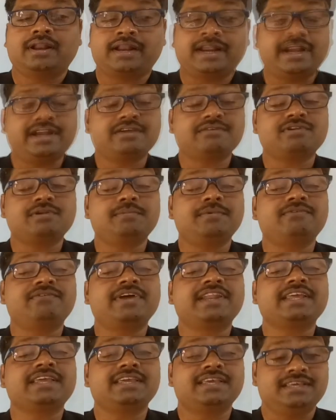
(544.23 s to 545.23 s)
riding will be
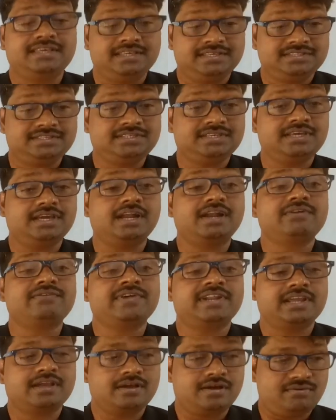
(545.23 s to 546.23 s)
very easy
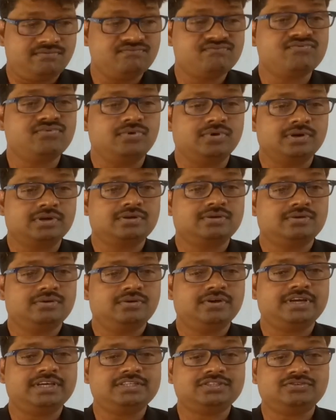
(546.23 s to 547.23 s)
and very comfort.
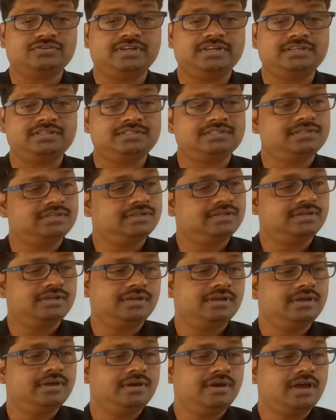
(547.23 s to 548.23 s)
Okay, students,
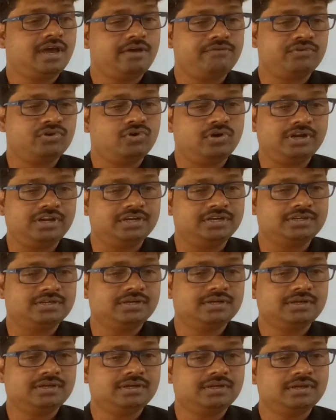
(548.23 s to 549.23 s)
have you got
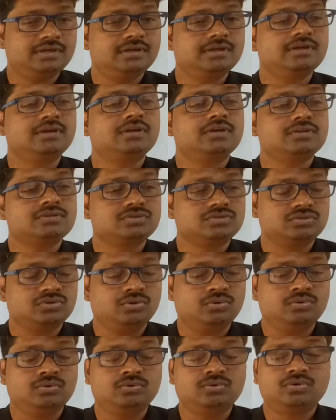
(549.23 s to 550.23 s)
it?
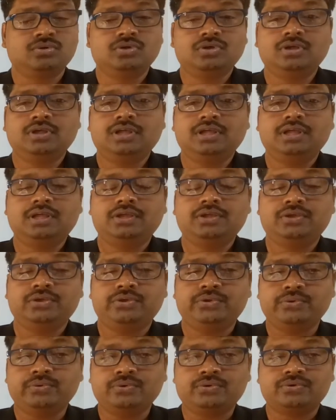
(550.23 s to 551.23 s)
So
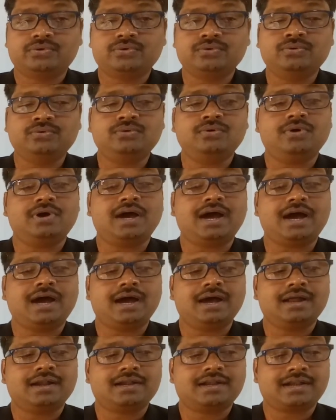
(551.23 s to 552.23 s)
you
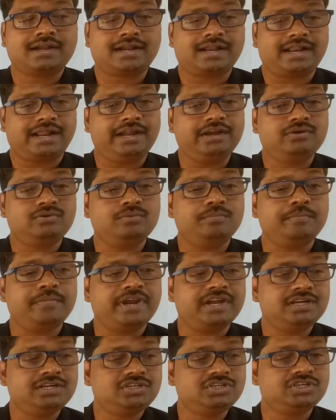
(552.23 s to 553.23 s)
to try to
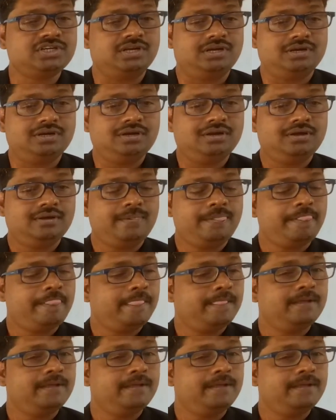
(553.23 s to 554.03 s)
mention